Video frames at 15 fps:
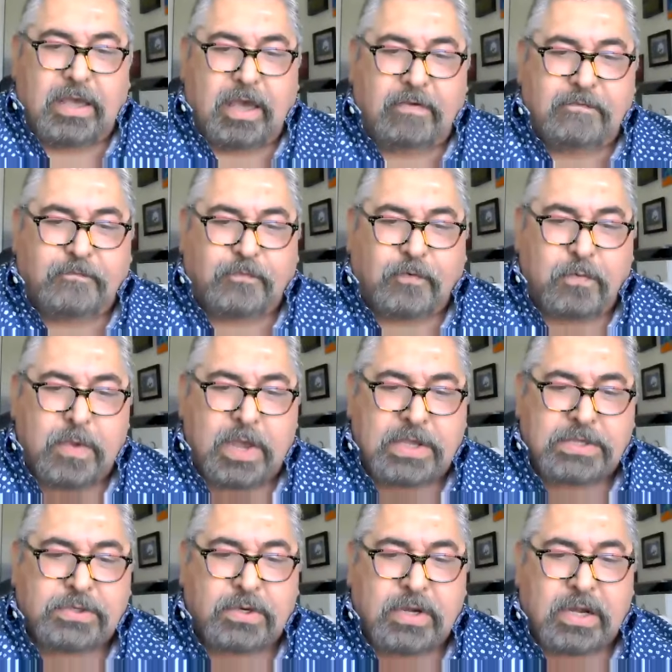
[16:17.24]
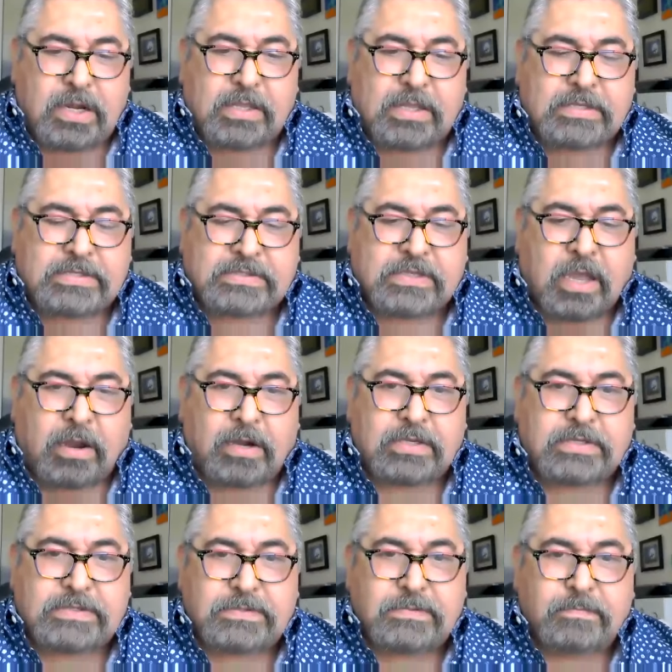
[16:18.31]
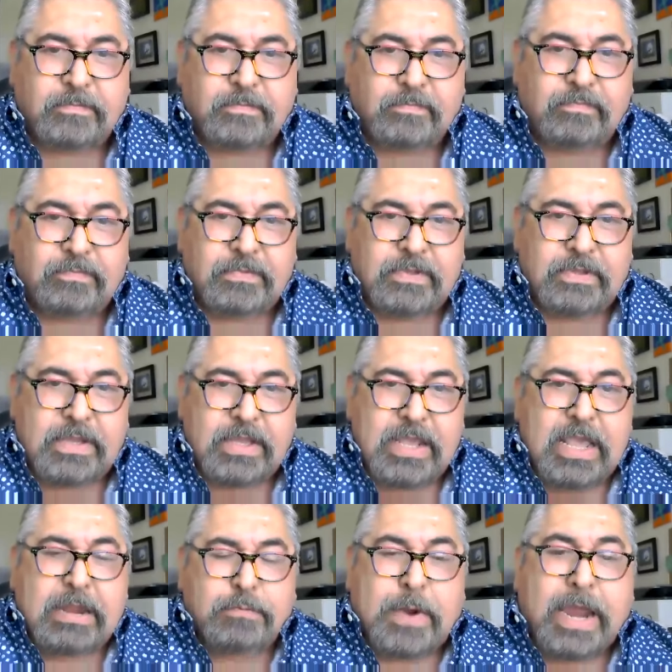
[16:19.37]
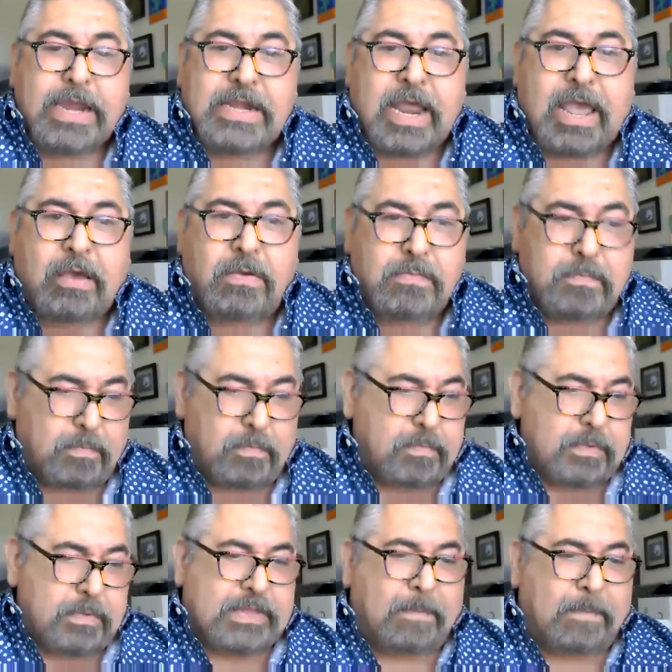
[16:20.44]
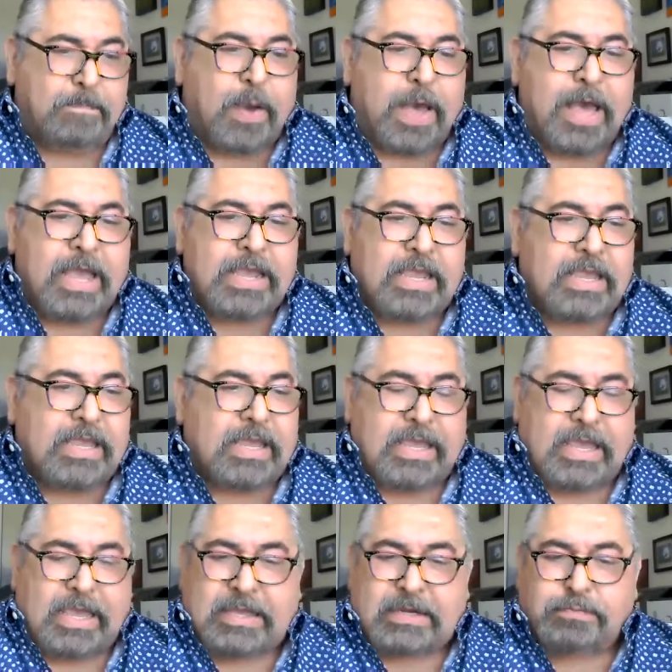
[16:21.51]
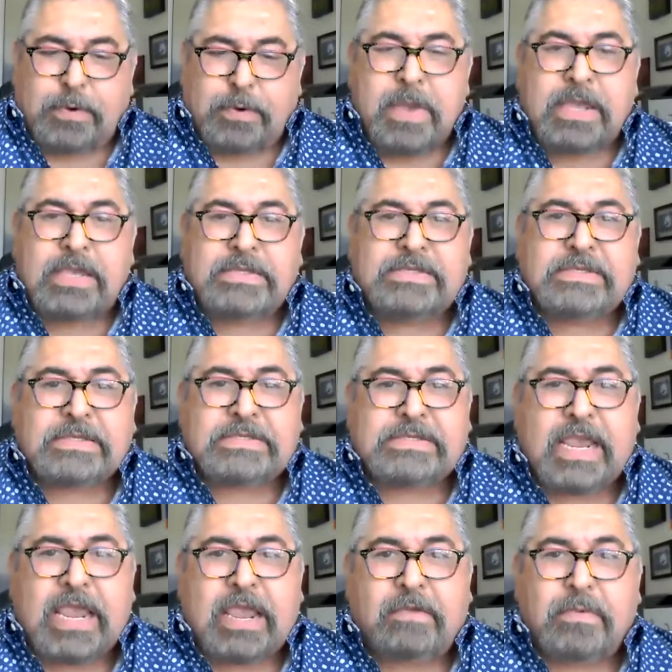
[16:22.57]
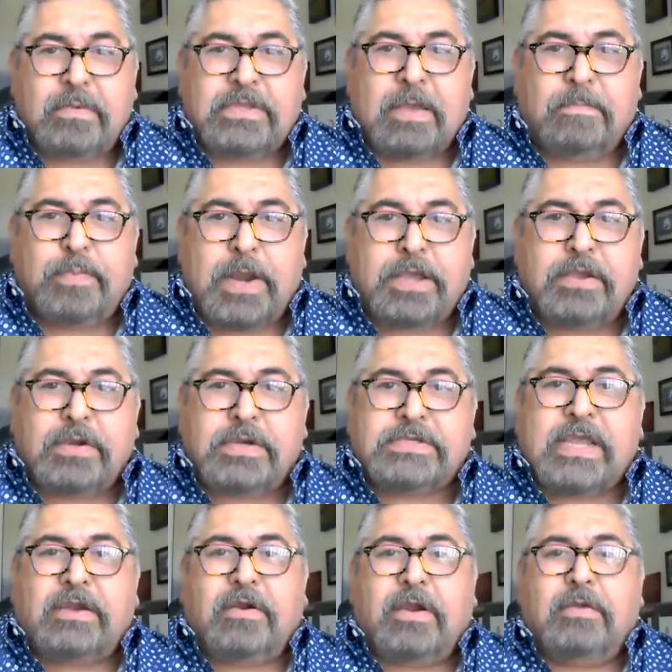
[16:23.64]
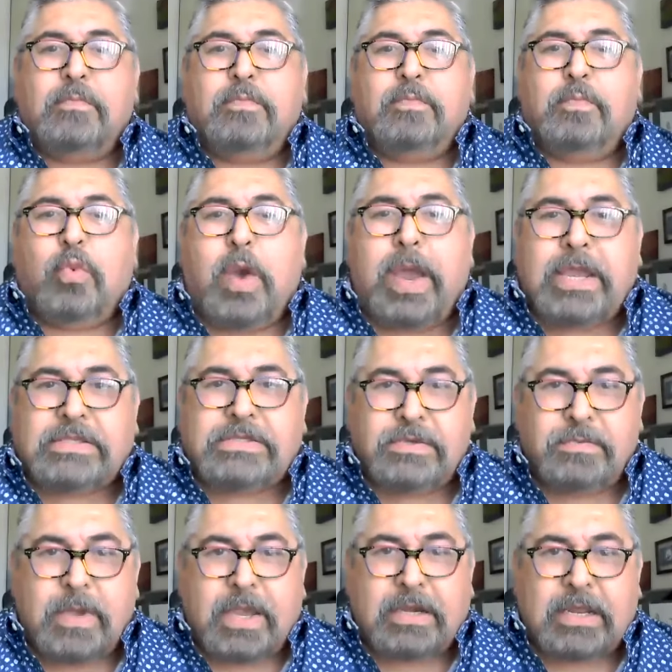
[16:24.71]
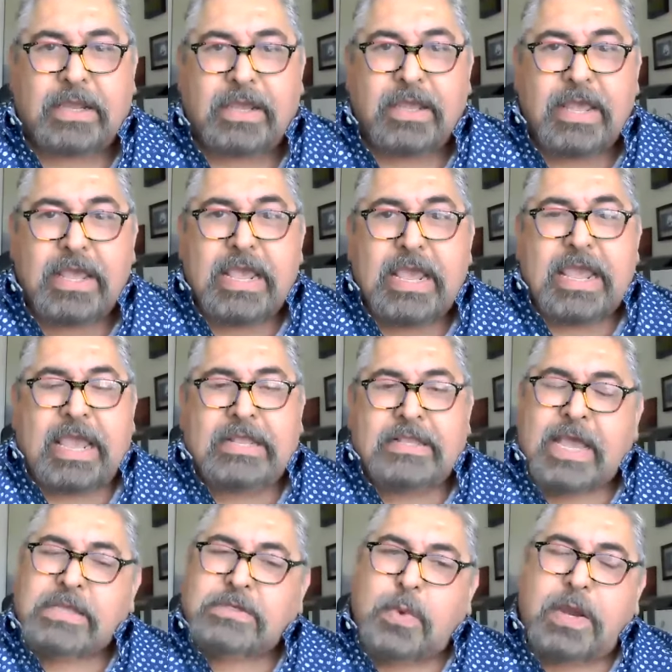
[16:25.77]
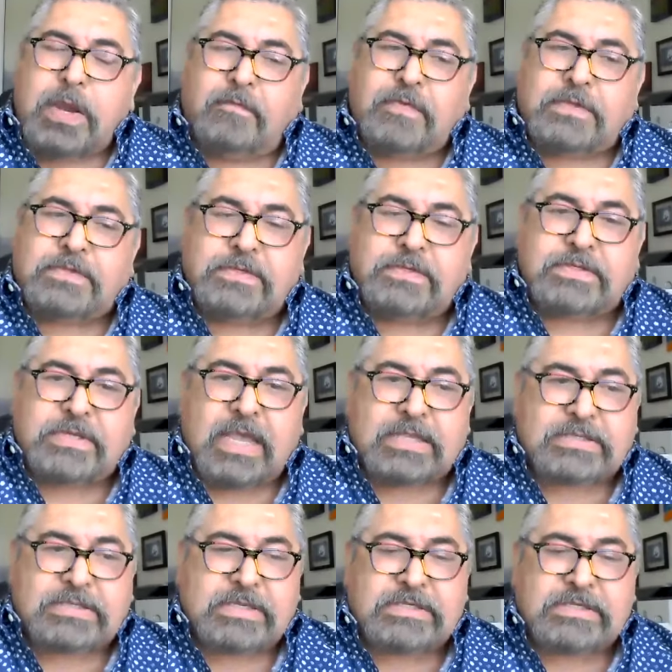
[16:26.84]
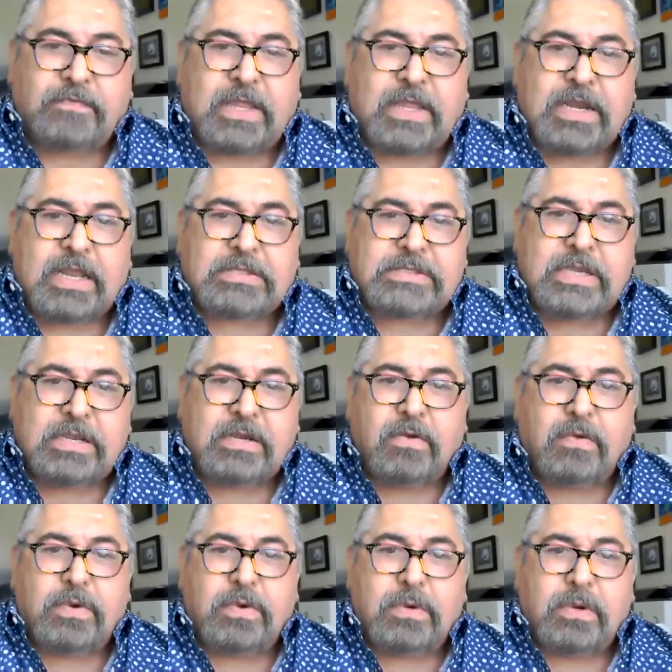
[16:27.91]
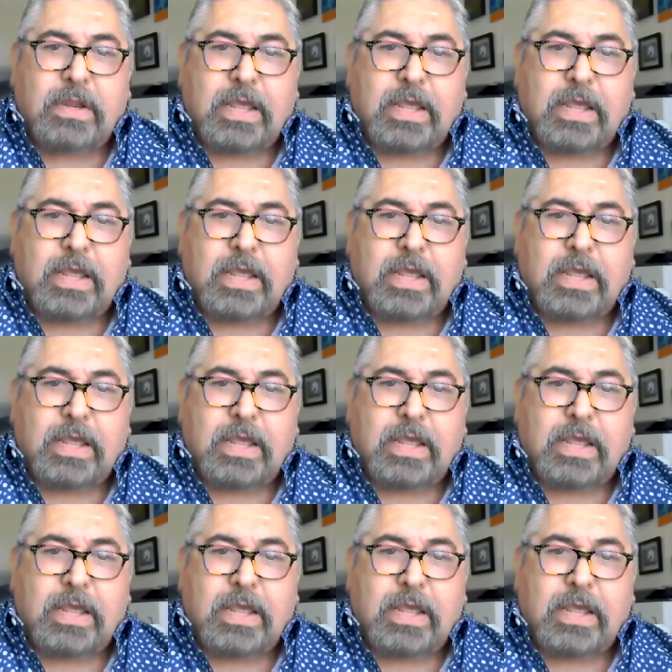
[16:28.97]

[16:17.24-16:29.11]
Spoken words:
information starts. Right now, the pie remains the same. The players are way too many. And that's one of the successes of the Latino